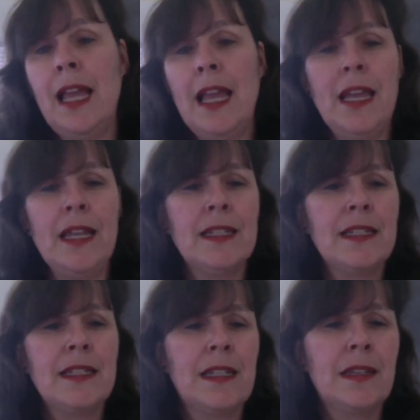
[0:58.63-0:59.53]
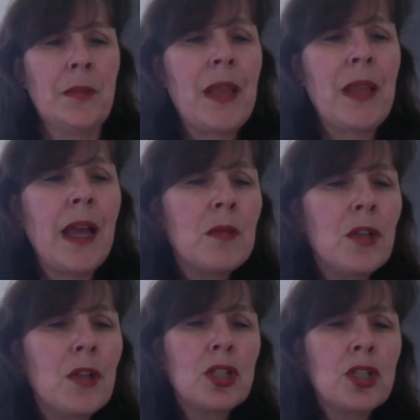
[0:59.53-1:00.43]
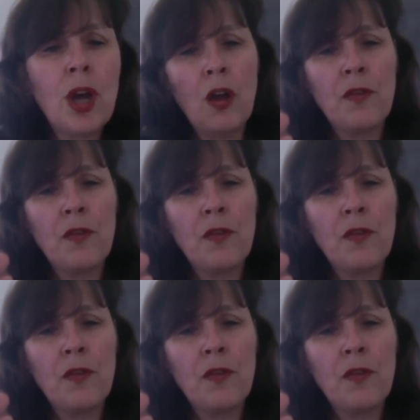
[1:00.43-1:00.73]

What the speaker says: And I'm not sure how